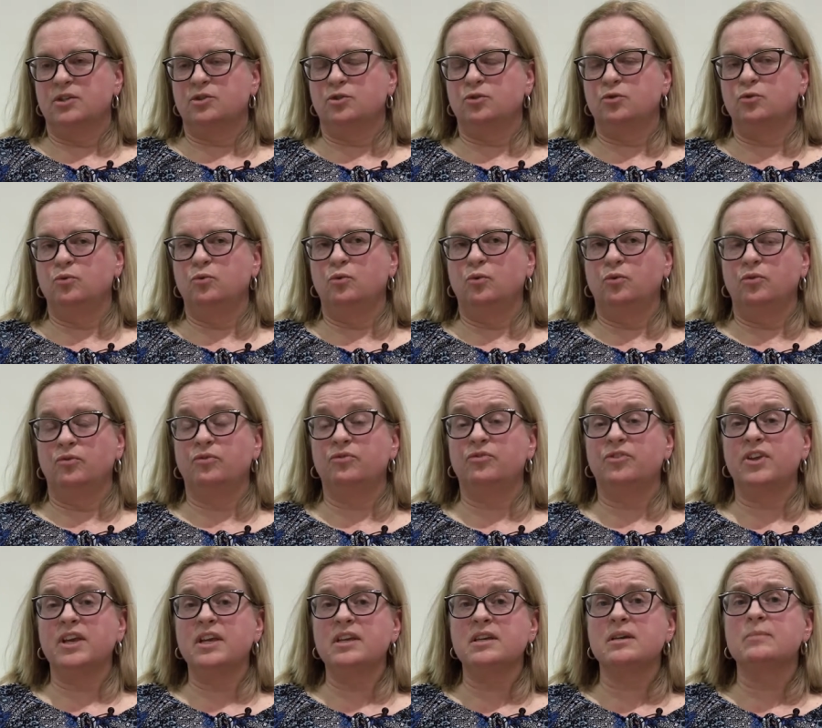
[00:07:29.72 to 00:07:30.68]
to
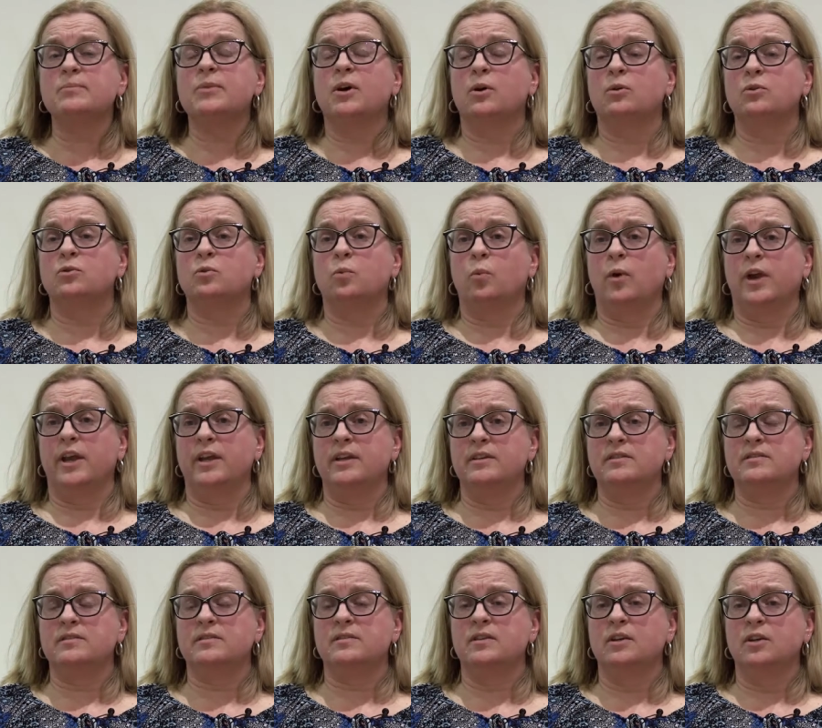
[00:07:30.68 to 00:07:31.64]
think about
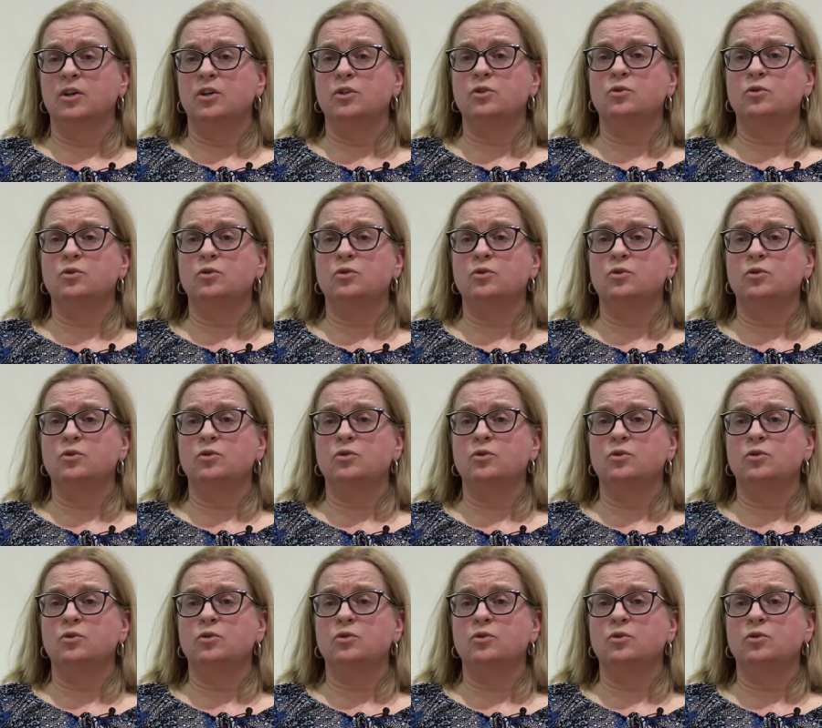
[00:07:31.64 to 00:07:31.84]
ways